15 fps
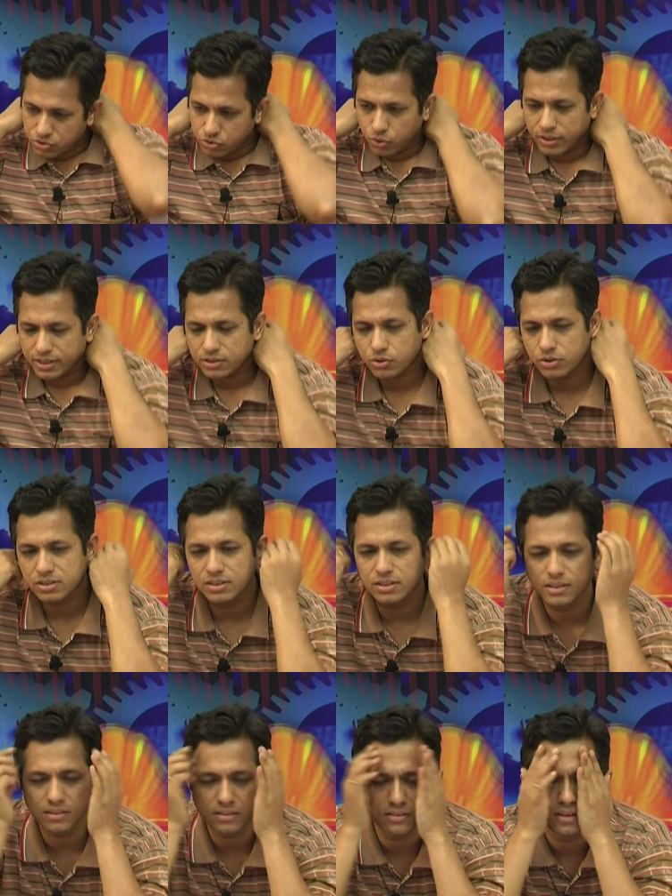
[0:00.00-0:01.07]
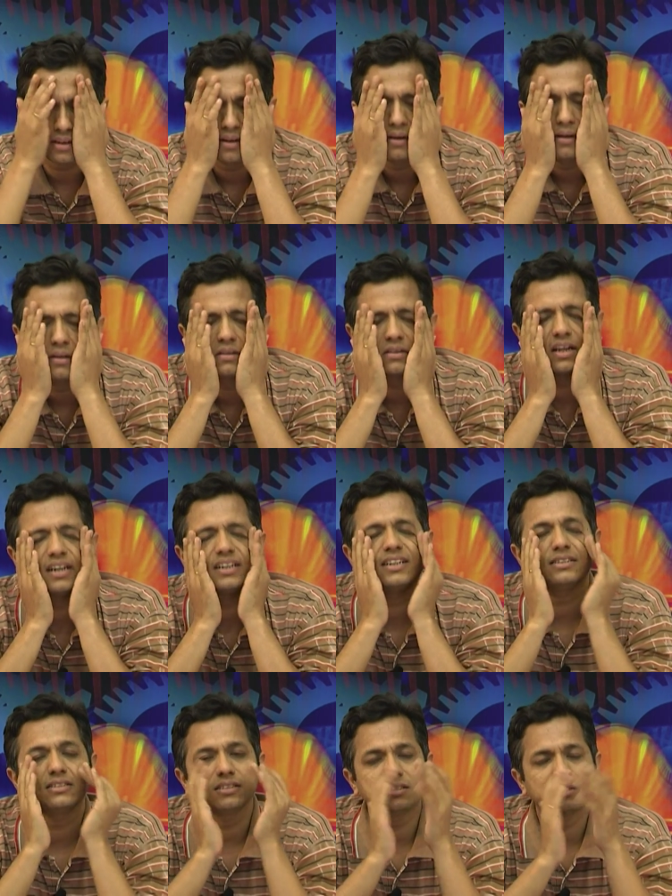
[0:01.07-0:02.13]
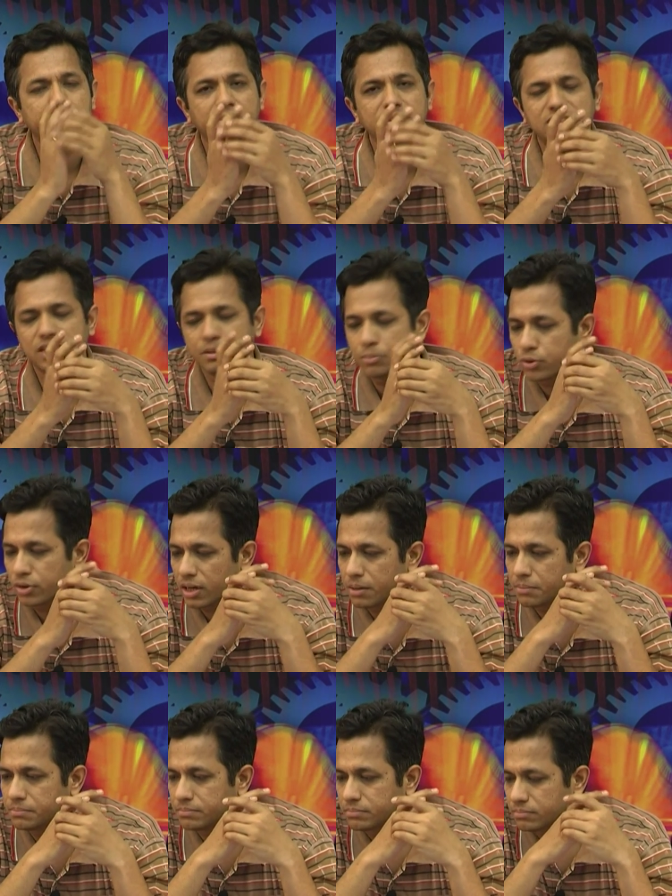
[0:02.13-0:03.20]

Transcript: so his question is that there is a simple c program